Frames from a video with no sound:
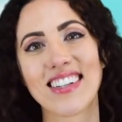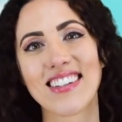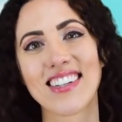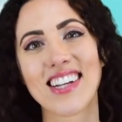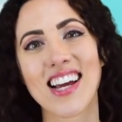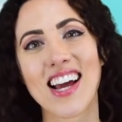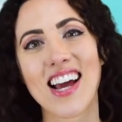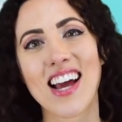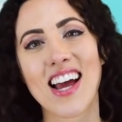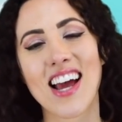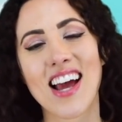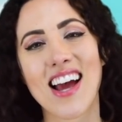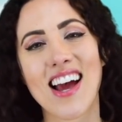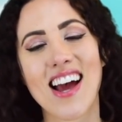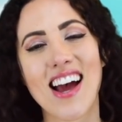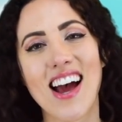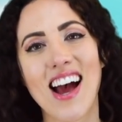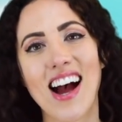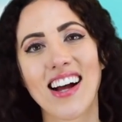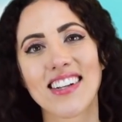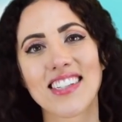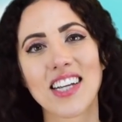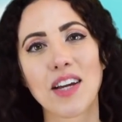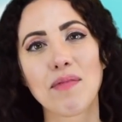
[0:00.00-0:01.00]
And
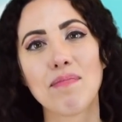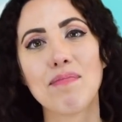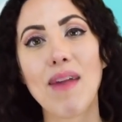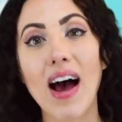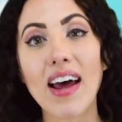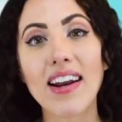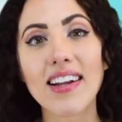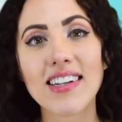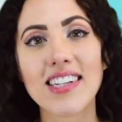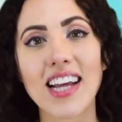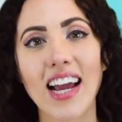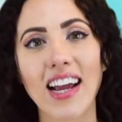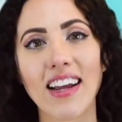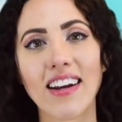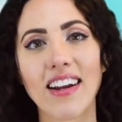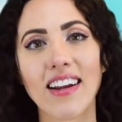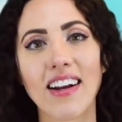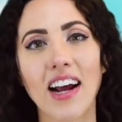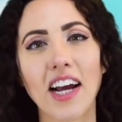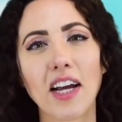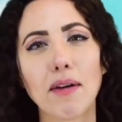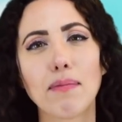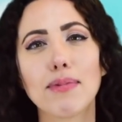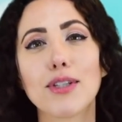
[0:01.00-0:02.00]
as I
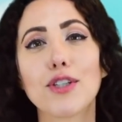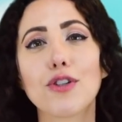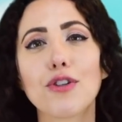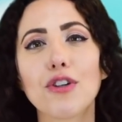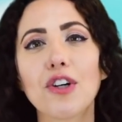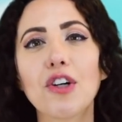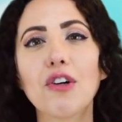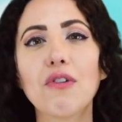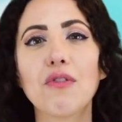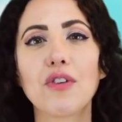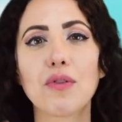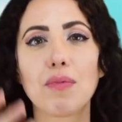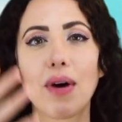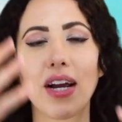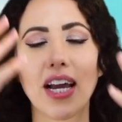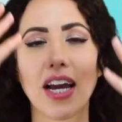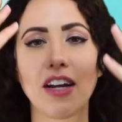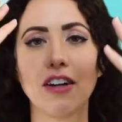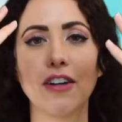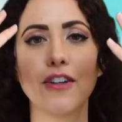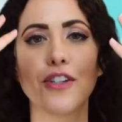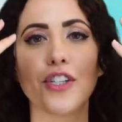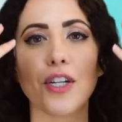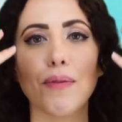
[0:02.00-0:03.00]
meditated, I observed my
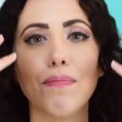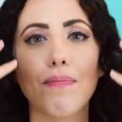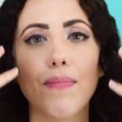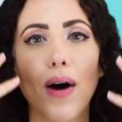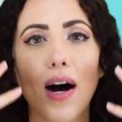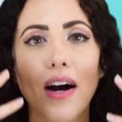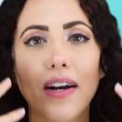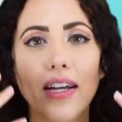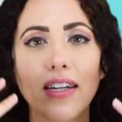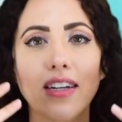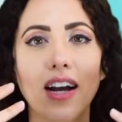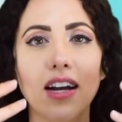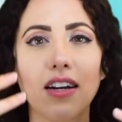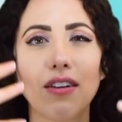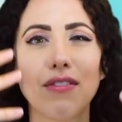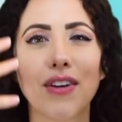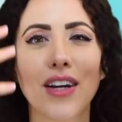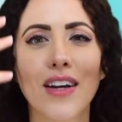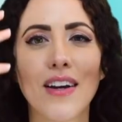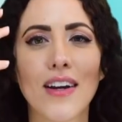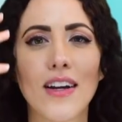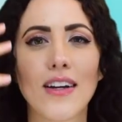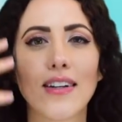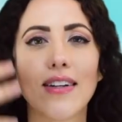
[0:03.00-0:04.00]
energy body kind
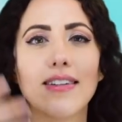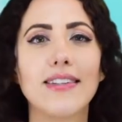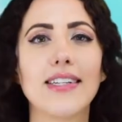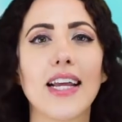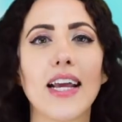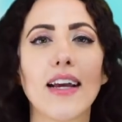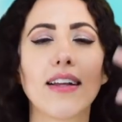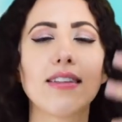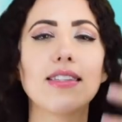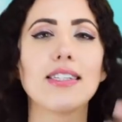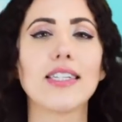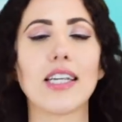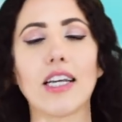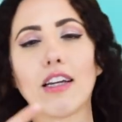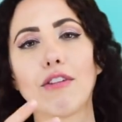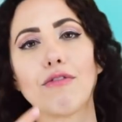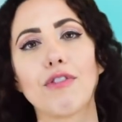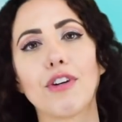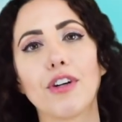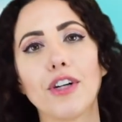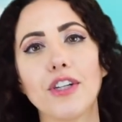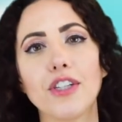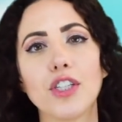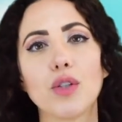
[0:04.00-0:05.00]
of dancing
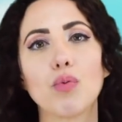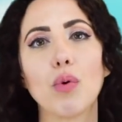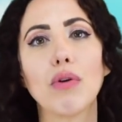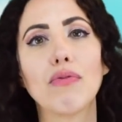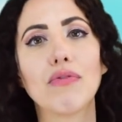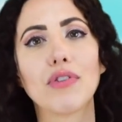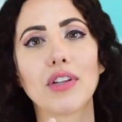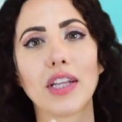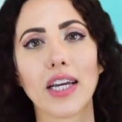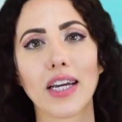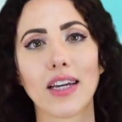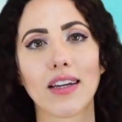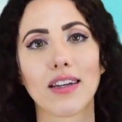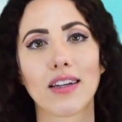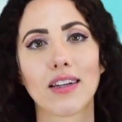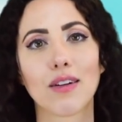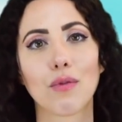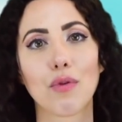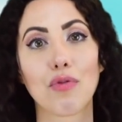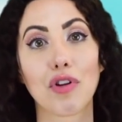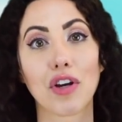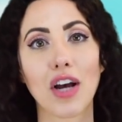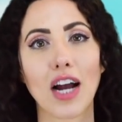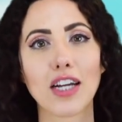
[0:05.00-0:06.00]
very swiftly
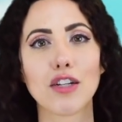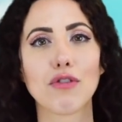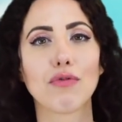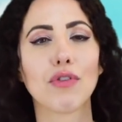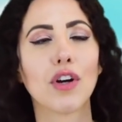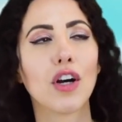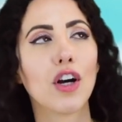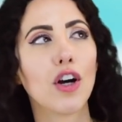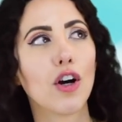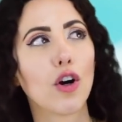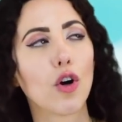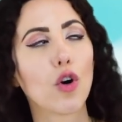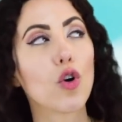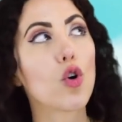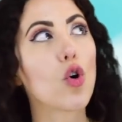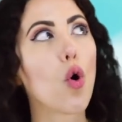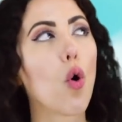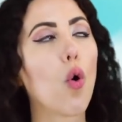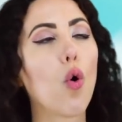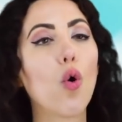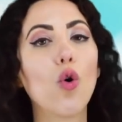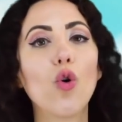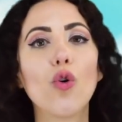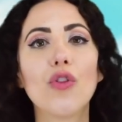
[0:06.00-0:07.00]
with a kind of
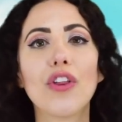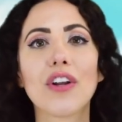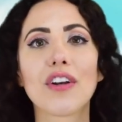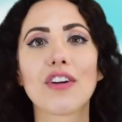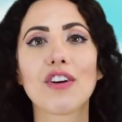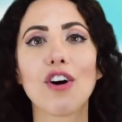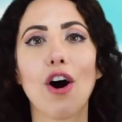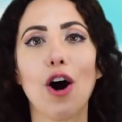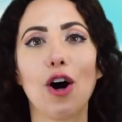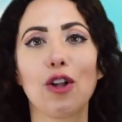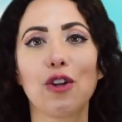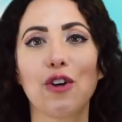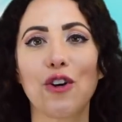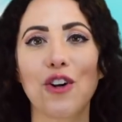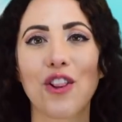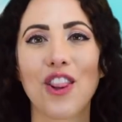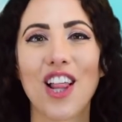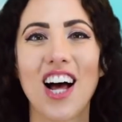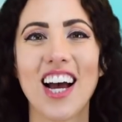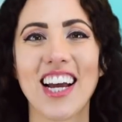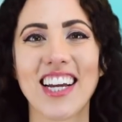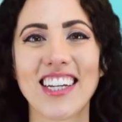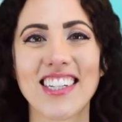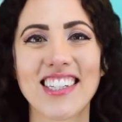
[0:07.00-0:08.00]
golden-colored
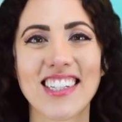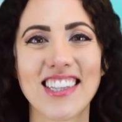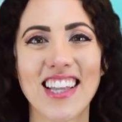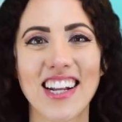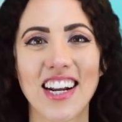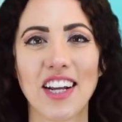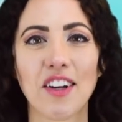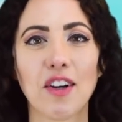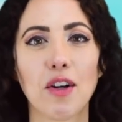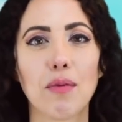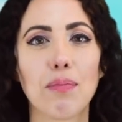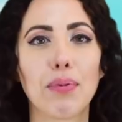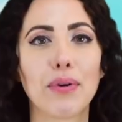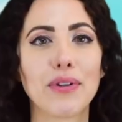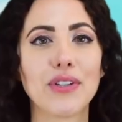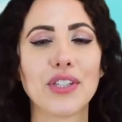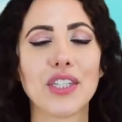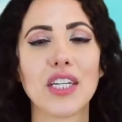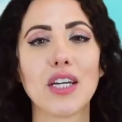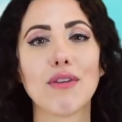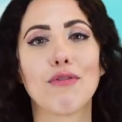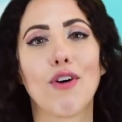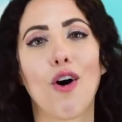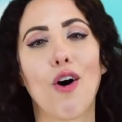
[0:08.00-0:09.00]
light that I could
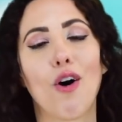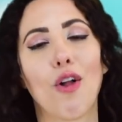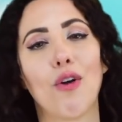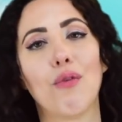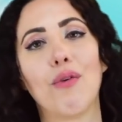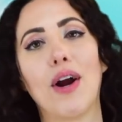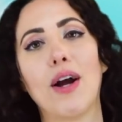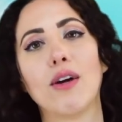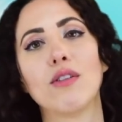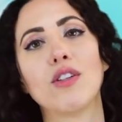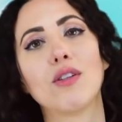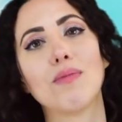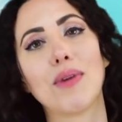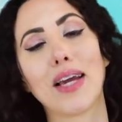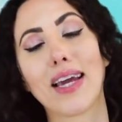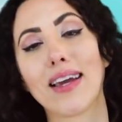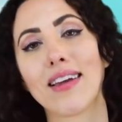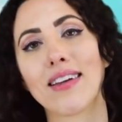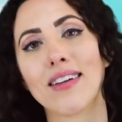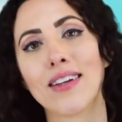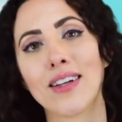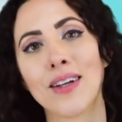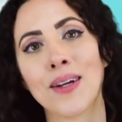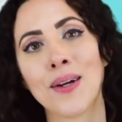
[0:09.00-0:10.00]
perceive all around
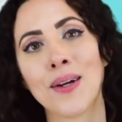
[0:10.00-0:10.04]
me.